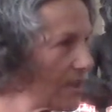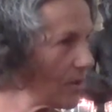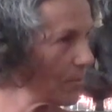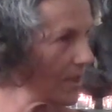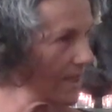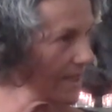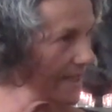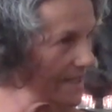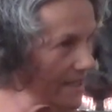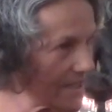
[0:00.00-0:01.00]

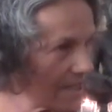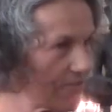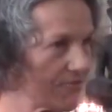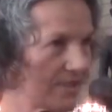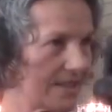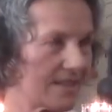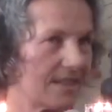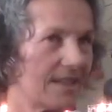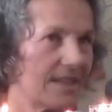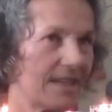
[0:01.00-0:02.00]
completely different
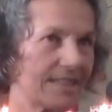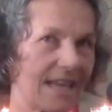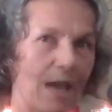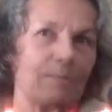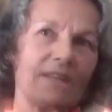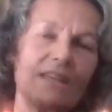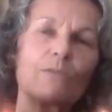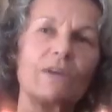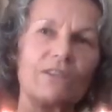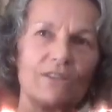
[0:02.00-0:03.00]
is happening
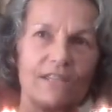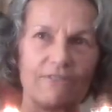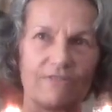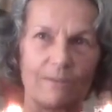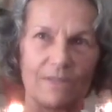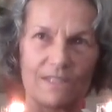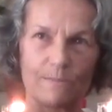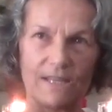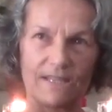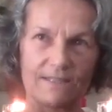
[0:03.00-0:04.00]
when you live from this
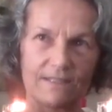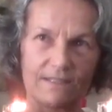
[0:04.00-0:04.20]
place.